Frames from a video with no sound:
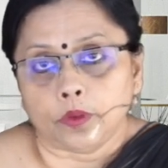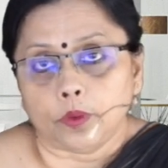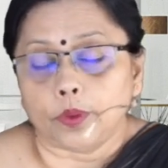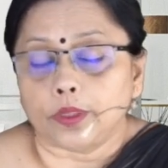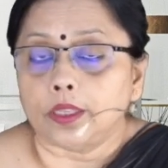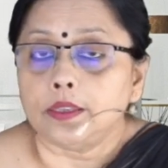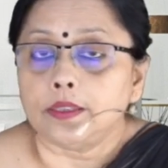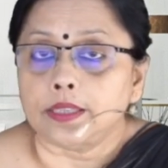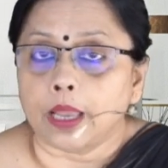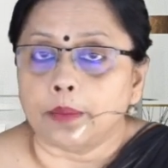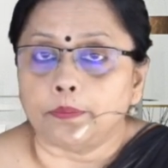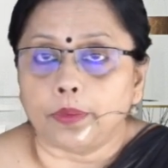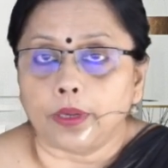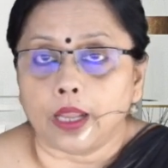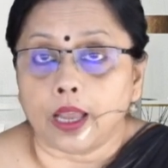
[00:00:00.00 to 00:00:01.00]
with a
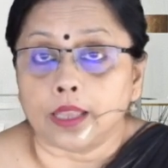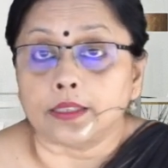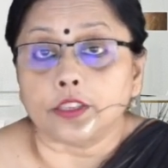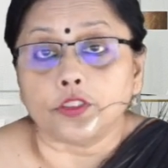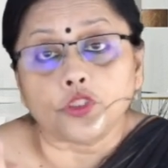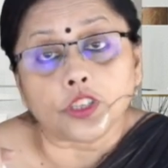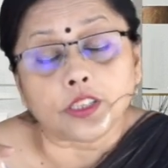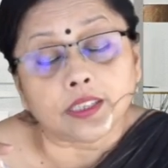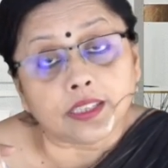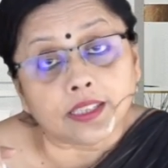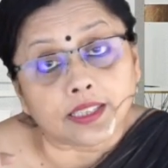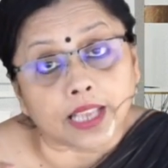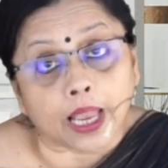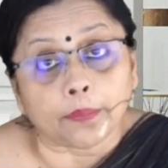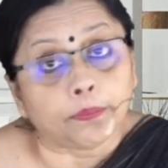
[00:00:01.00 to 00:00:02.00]
sample answer. Just a
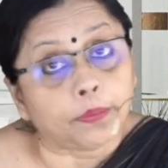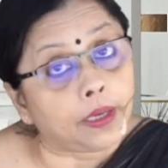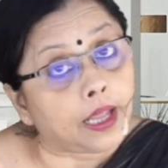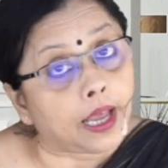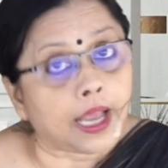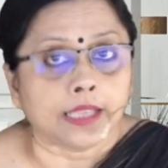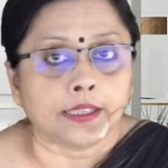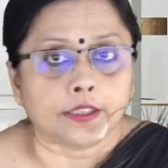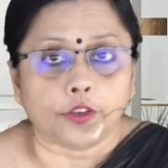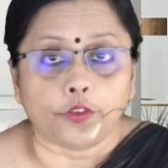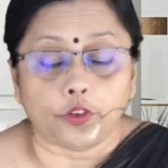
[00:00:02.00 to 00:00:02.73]
sample answer,